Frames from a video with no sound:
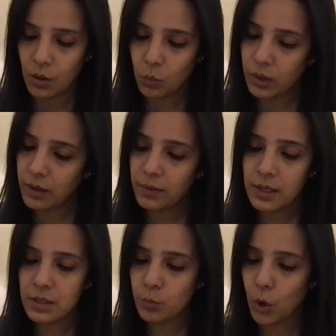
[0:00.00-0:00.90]
Whatever
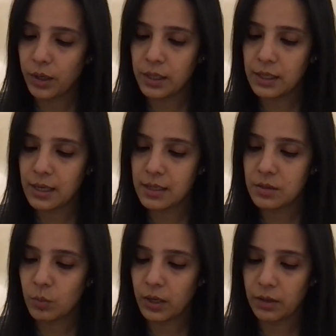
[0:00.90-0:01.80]
his body
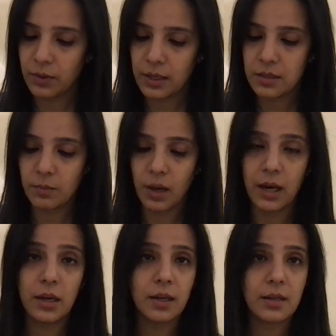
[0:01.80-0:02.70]
does, whatever his
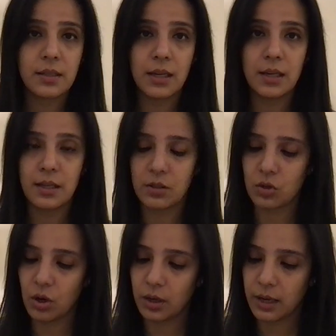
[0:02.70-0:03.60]
mind does, he does
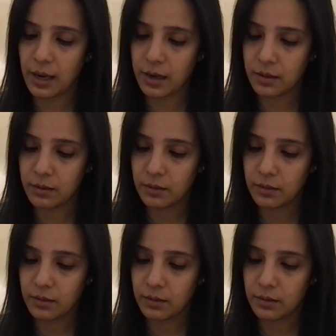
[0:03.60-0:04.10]
not care.